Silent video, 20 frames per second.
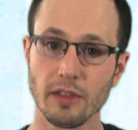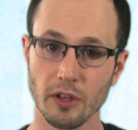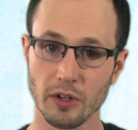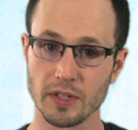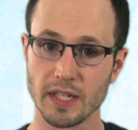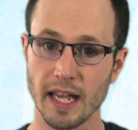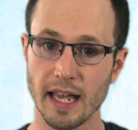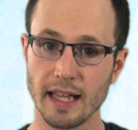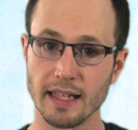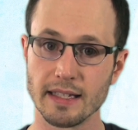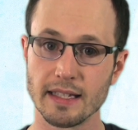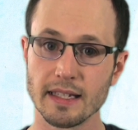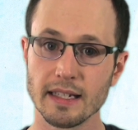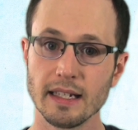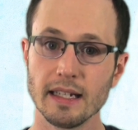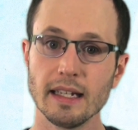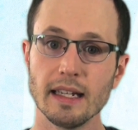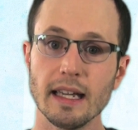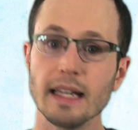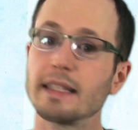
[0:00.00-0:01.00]
those ads,
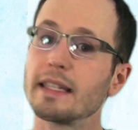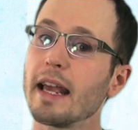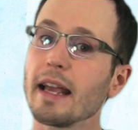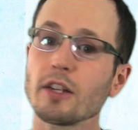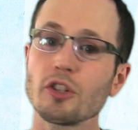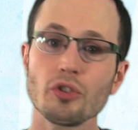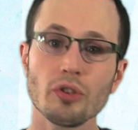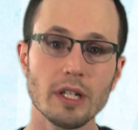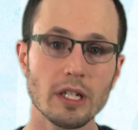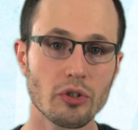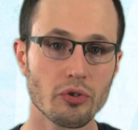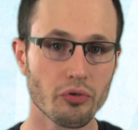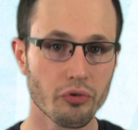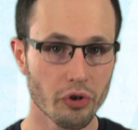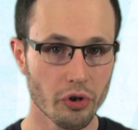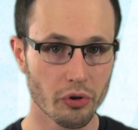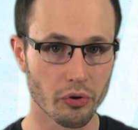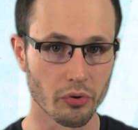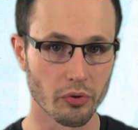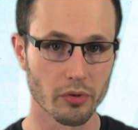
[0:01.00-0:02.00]
it's actually
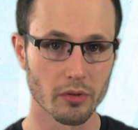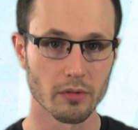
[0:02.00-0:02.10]
true.